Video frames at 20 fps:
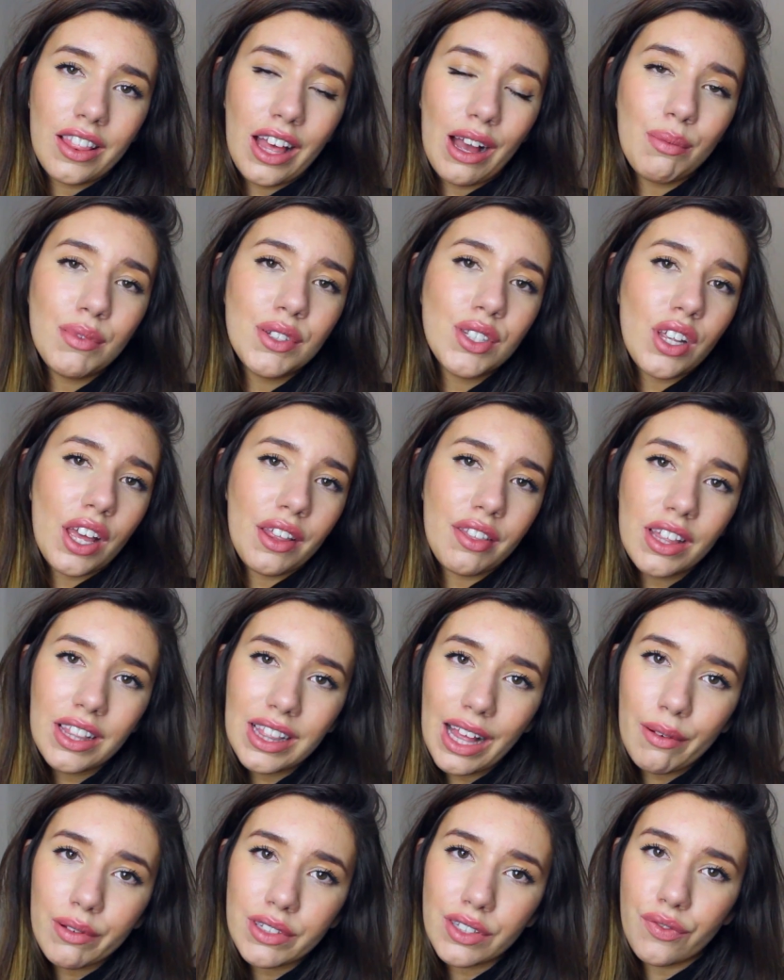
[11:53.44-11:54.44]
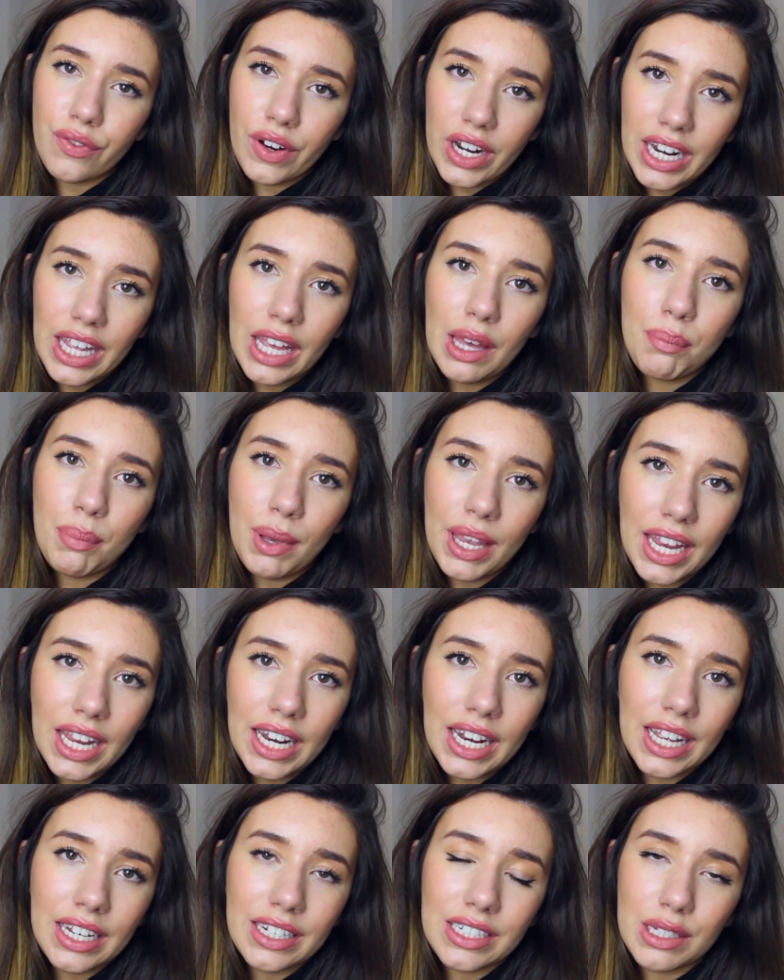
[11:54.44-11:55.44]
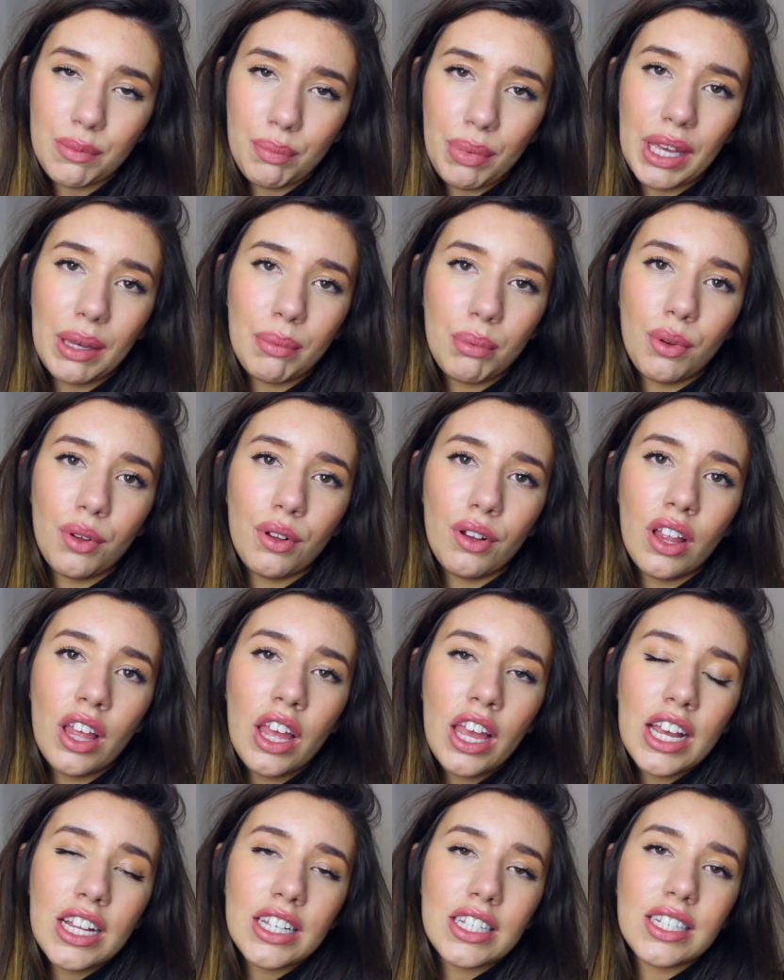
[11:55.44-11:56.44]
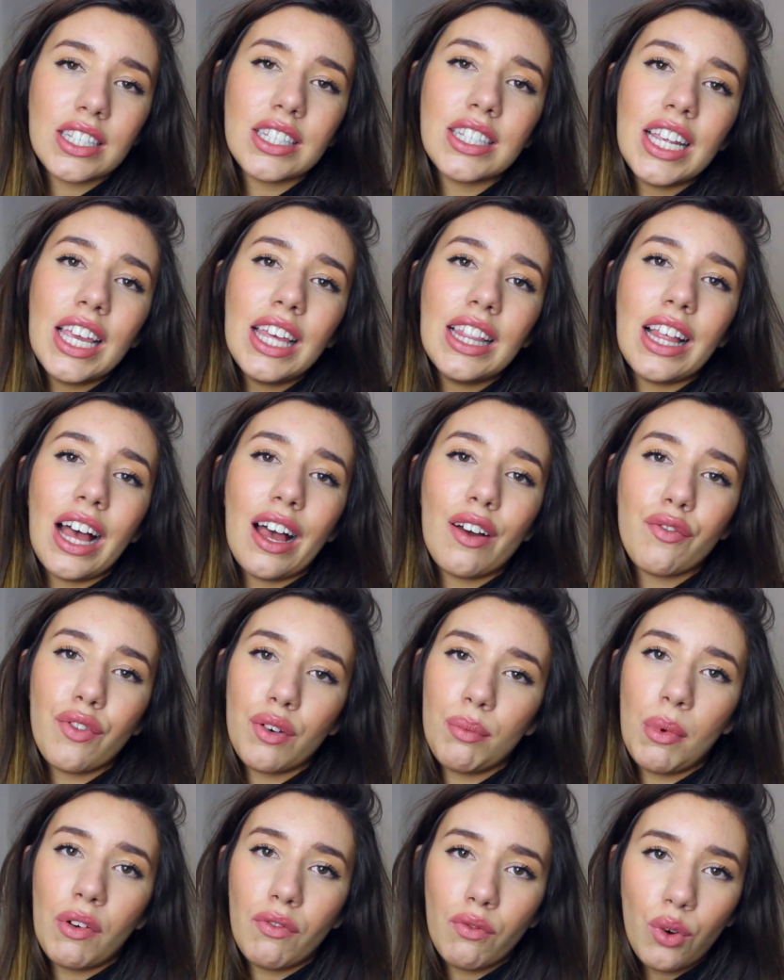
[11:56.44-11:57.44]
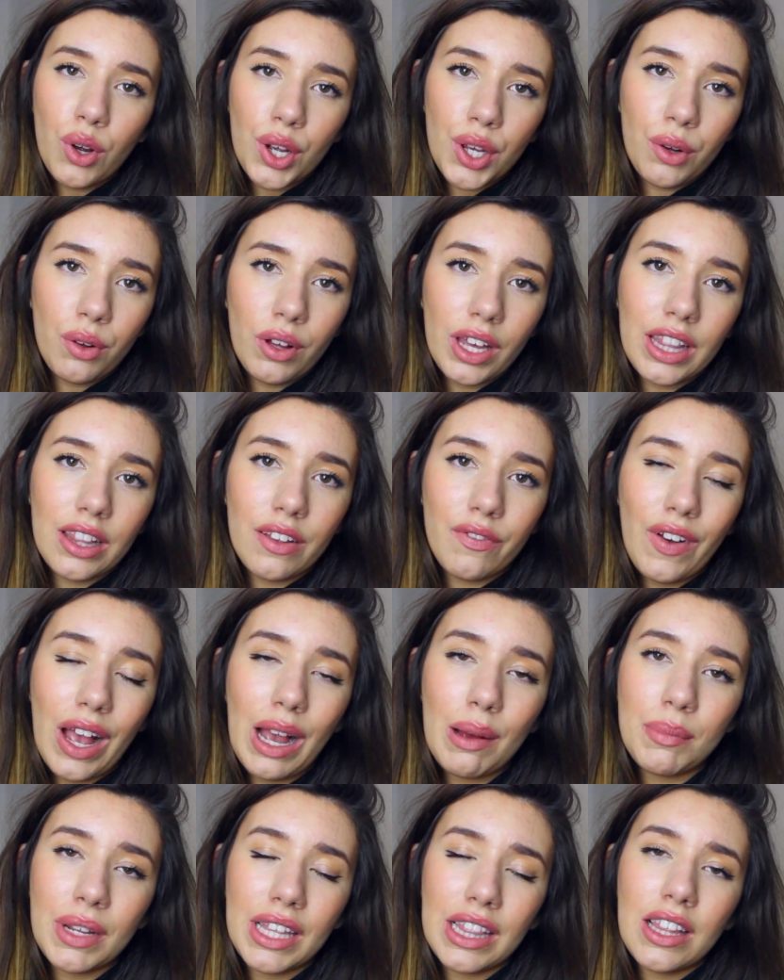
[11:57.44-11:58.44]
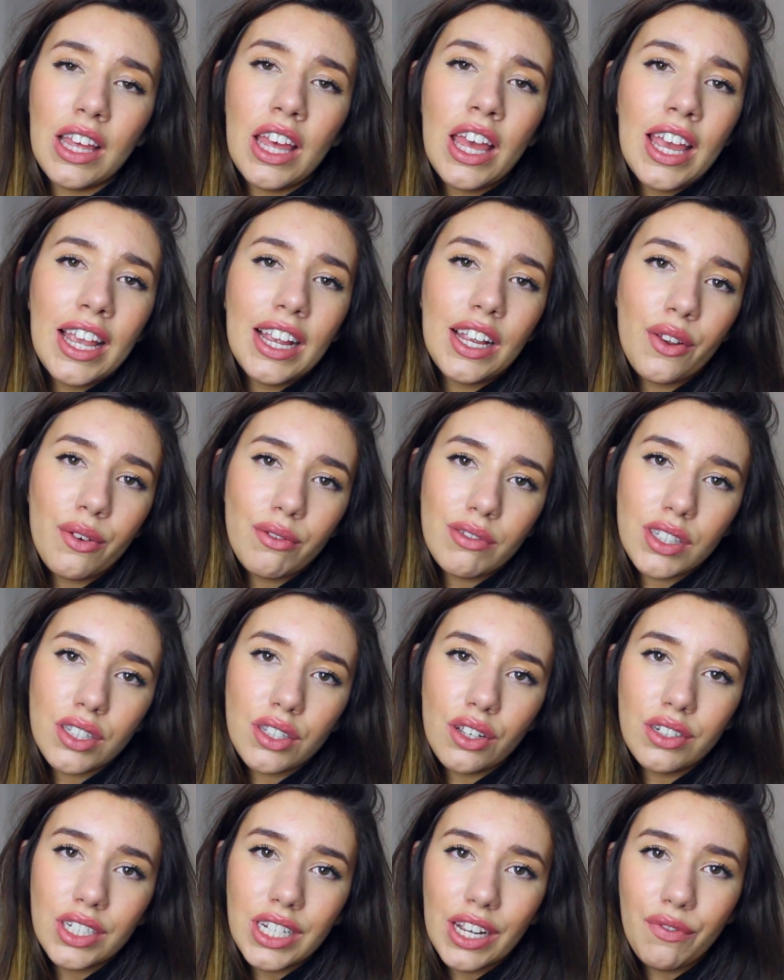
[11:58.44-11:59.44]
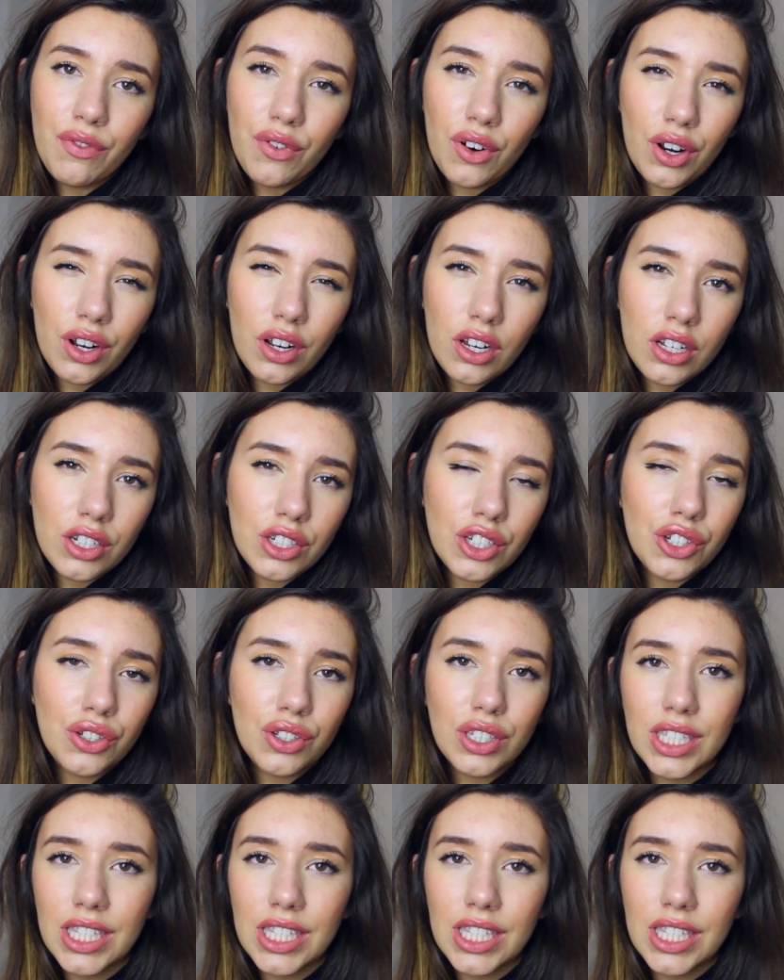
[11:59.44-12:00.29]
I think that was really appealing to people to see that from a royal in the family. It's so different because you